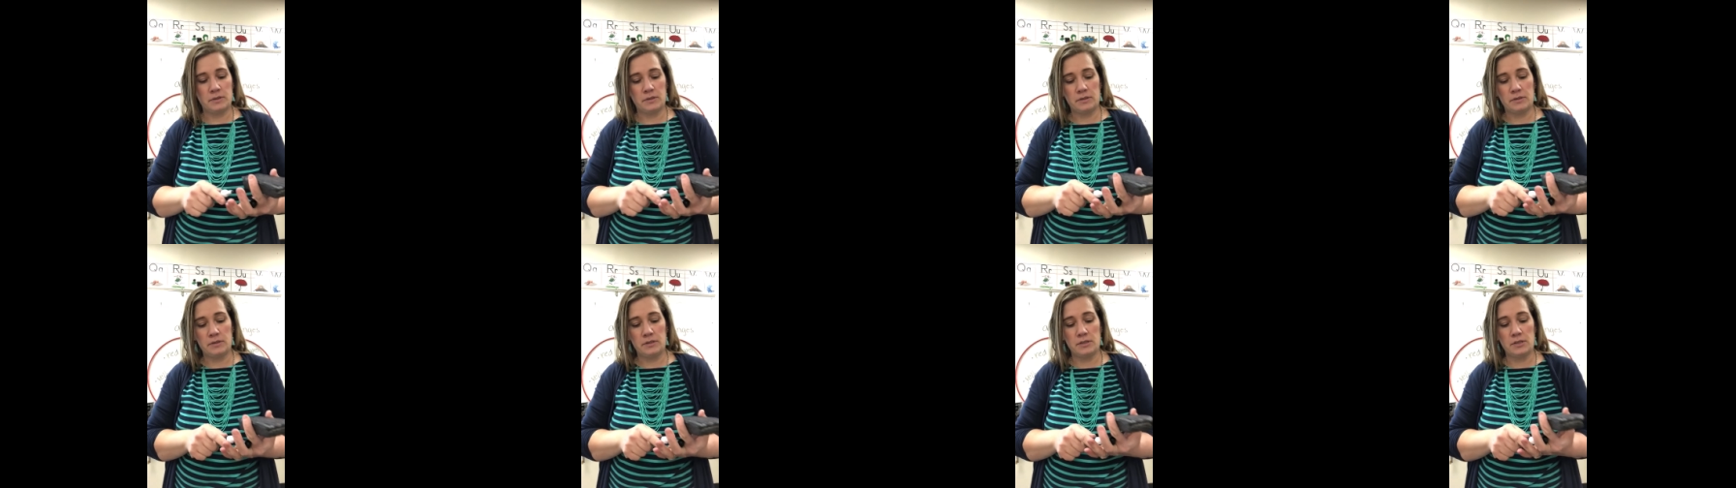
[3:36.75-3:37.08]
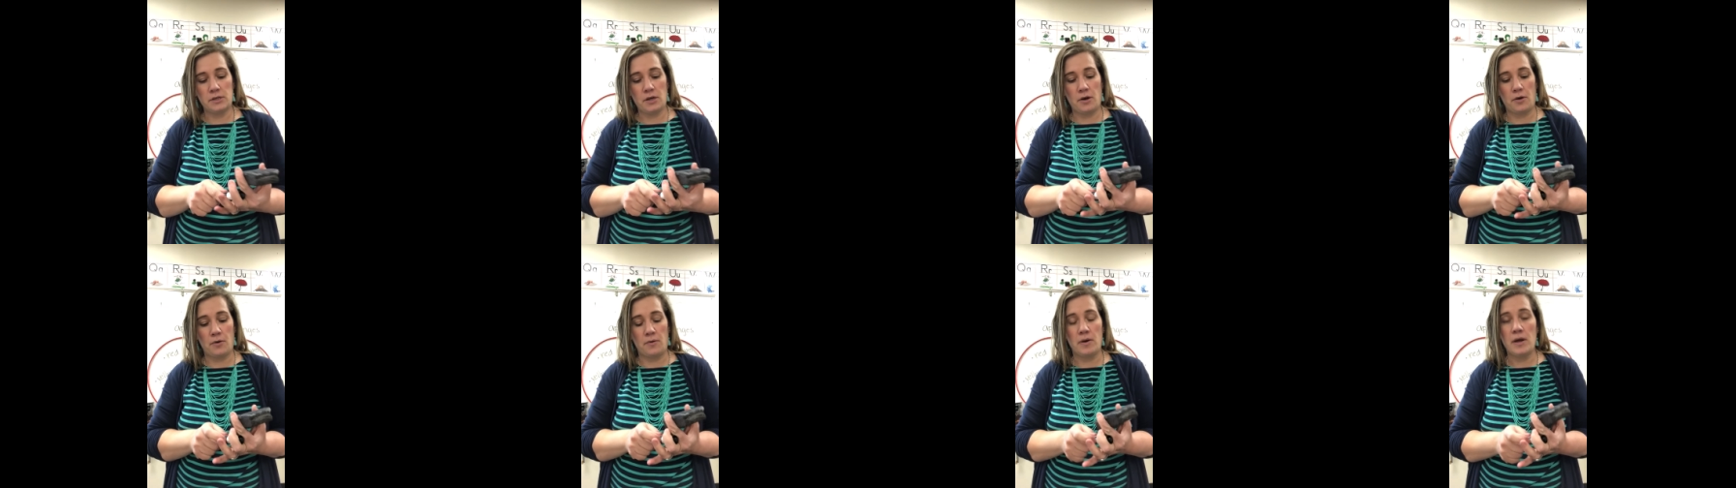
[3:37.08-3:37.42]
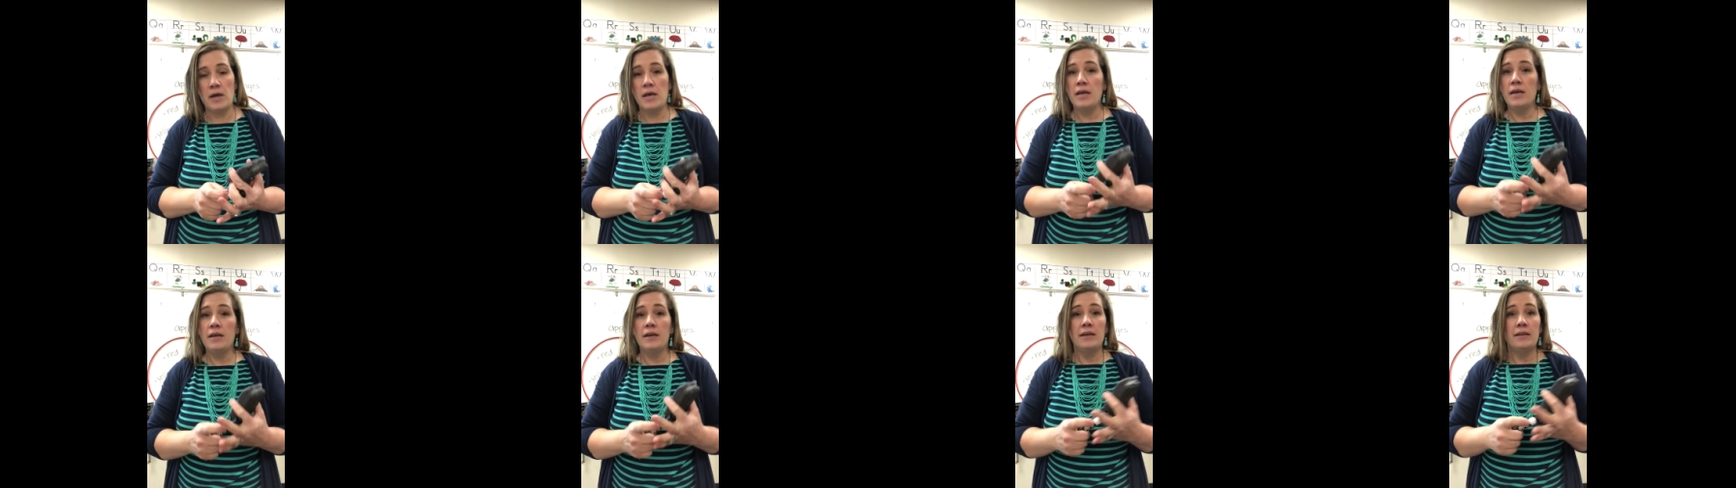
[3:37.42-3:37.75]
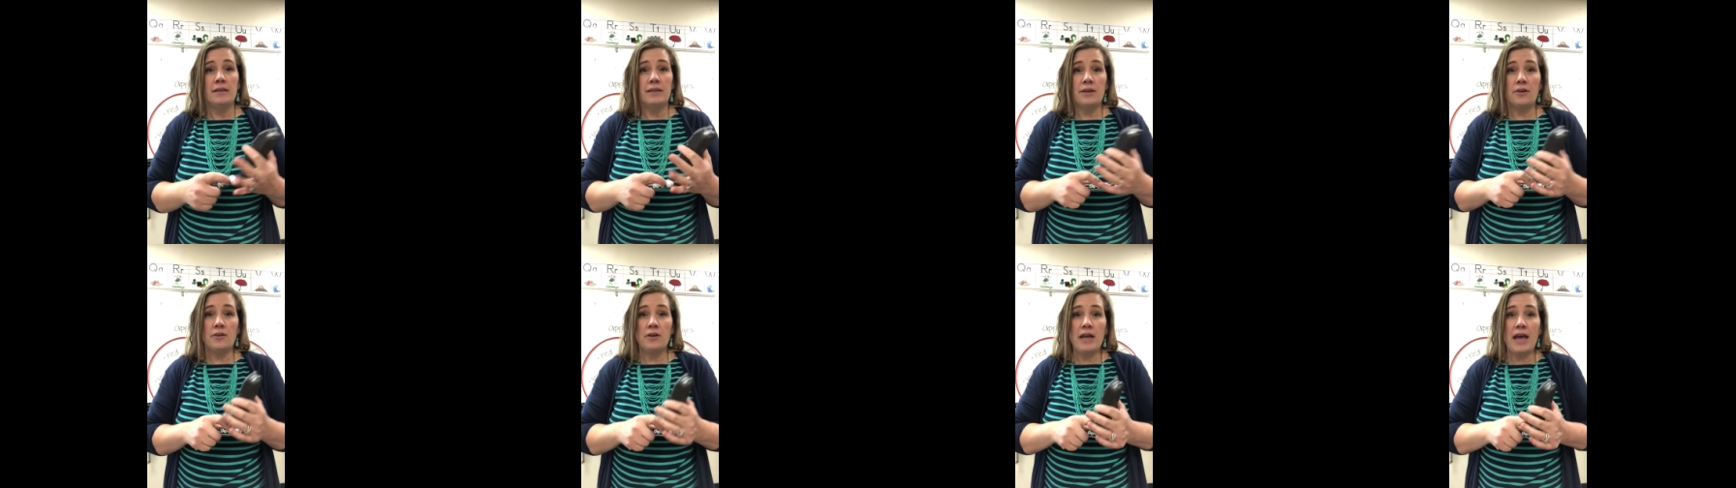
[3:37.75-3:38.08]
So
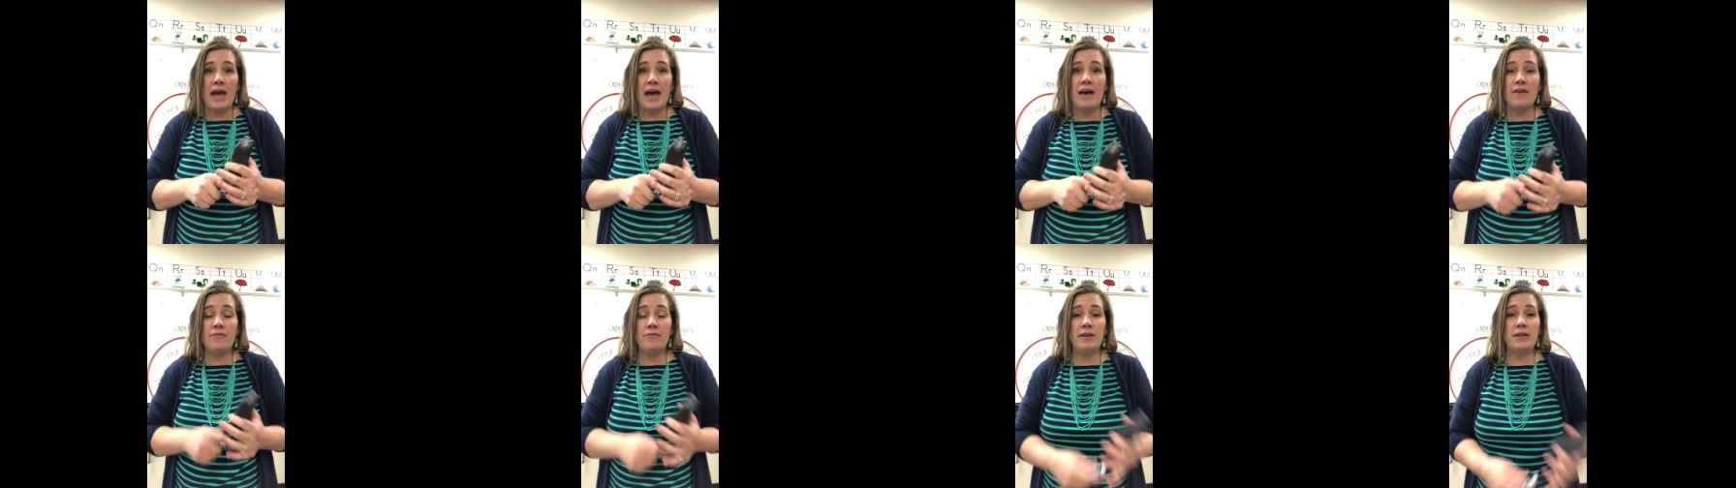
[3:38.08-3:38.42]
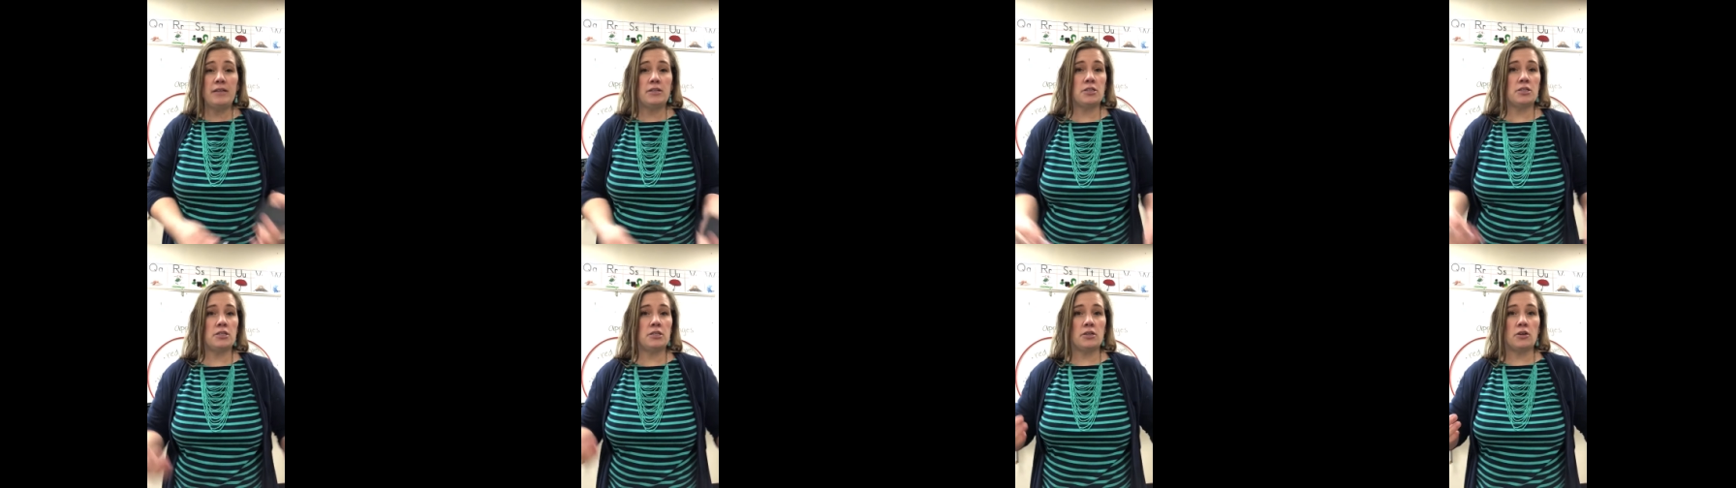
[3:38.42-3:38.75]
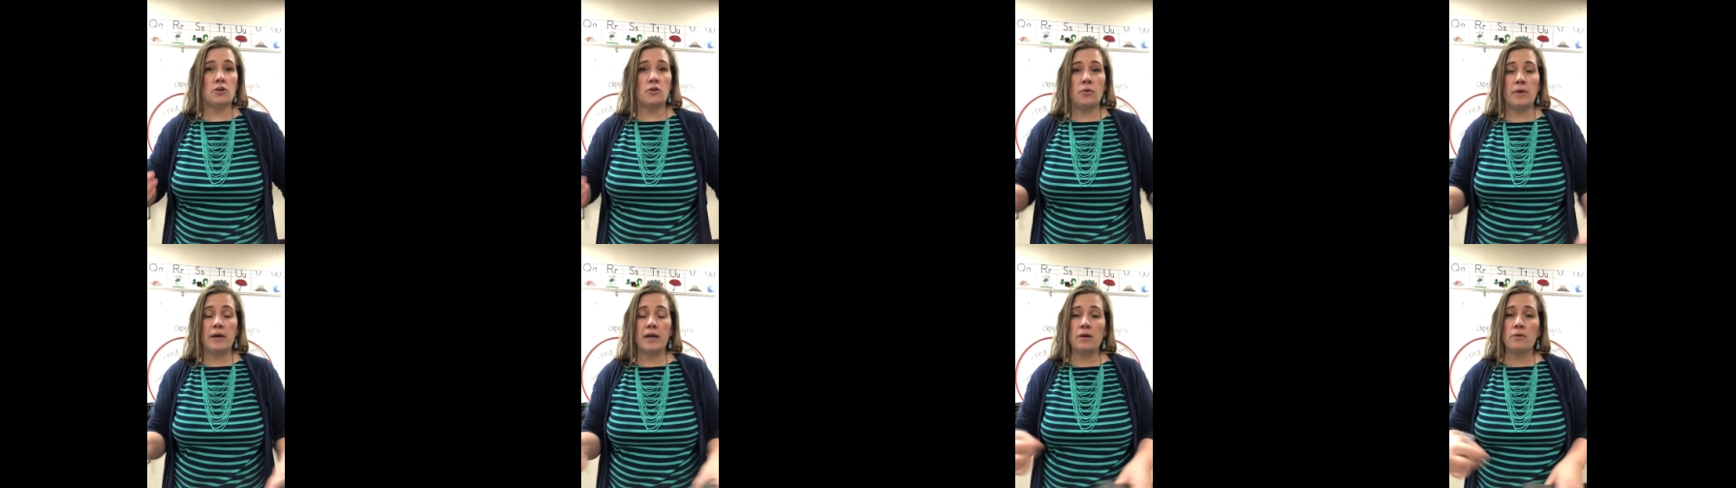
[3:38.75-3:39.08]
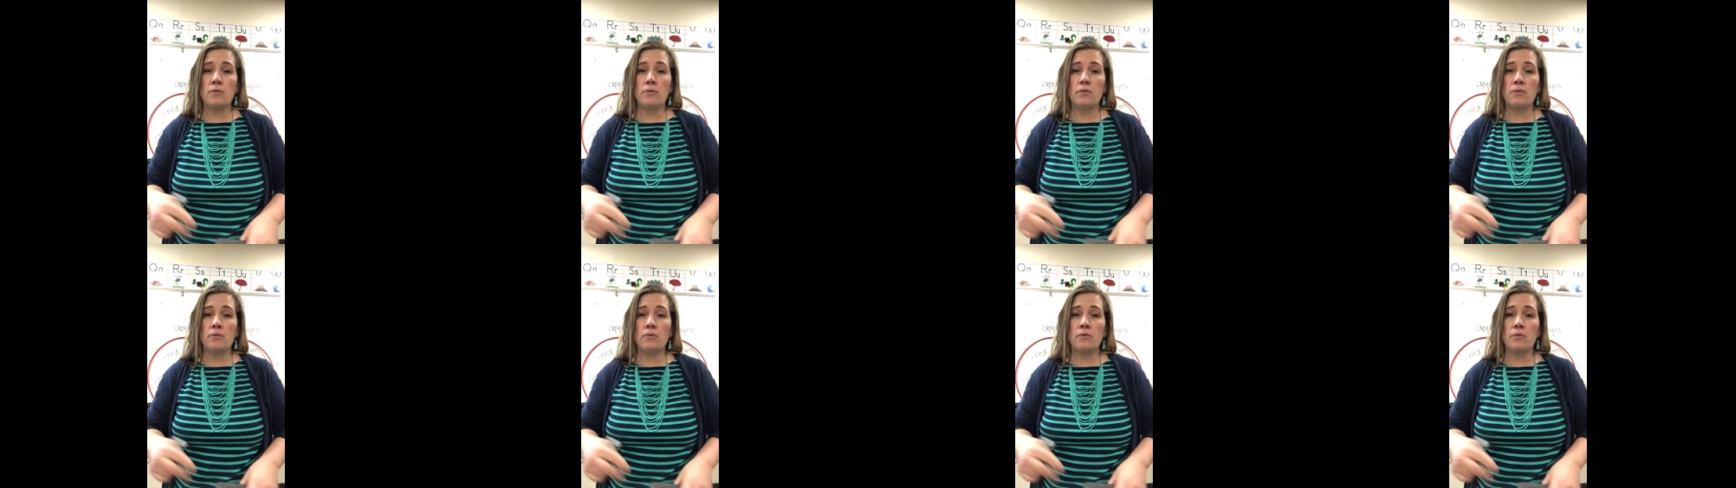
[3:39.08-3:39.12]
there you have it, just a quick